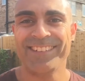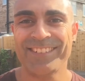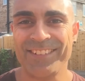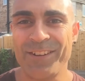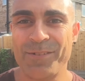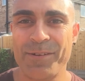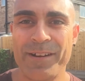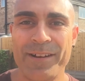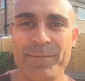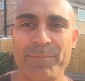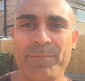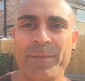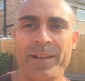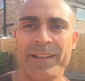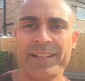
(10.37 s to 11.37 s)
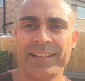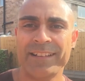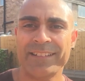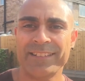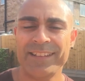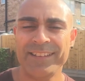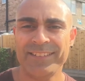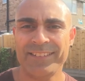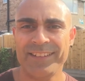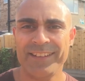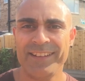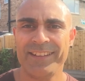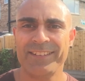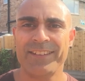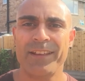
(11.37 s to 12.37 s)
So this
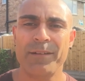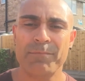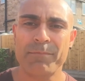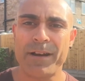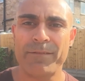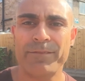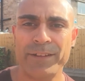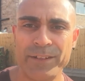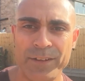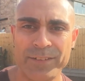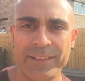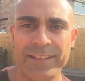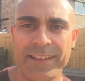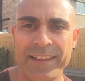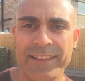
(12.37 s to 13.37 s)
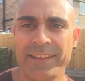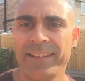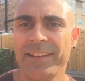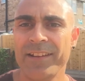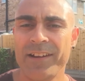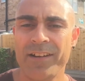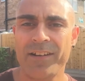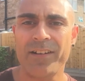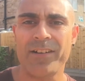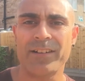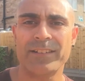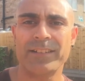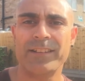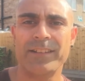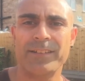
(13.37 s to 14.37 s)
is my video today
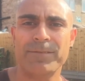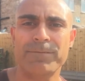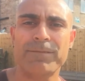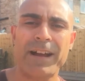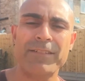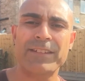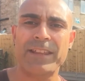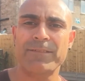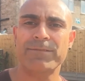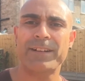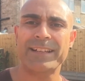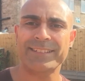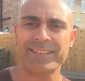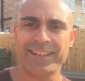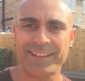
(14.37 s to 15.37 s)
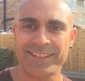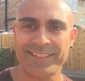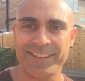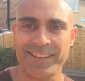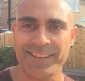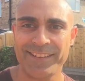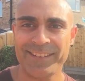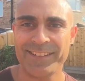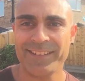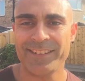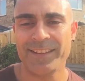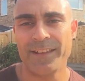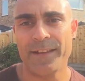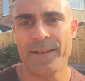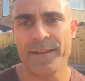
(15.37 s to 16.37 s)
on the 5-day fast that I did.
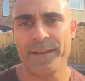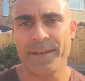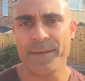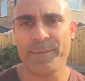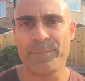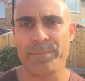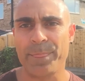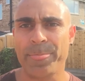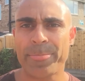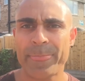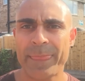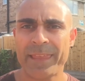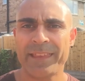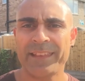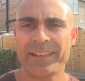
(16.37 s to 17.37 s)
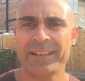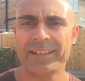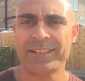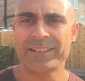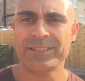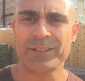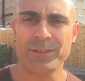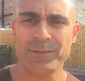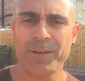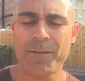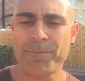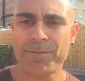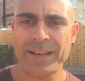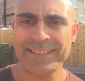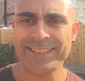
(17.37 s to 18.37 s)
Um, so
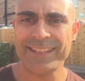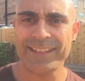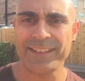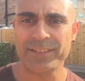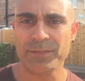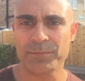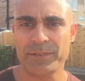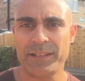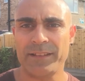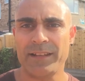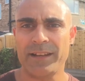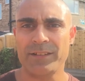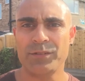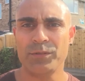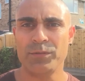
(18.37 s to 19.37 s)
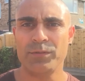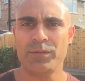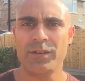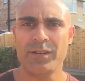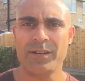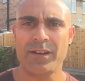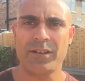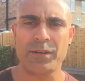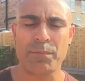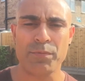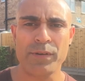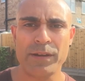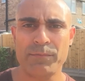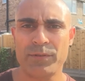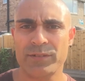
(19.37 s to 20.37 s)
fasting is something that I do on a
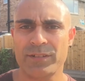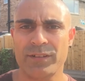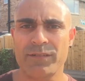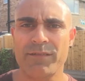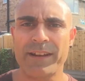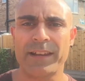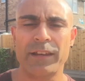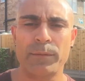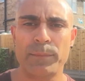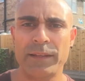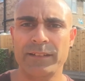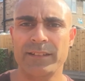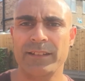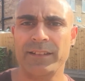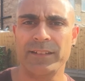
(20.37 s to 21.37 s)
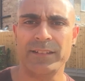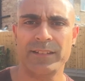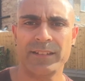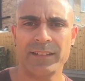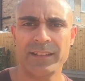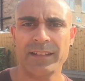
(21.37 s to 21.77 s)
pretty much on a regular basis.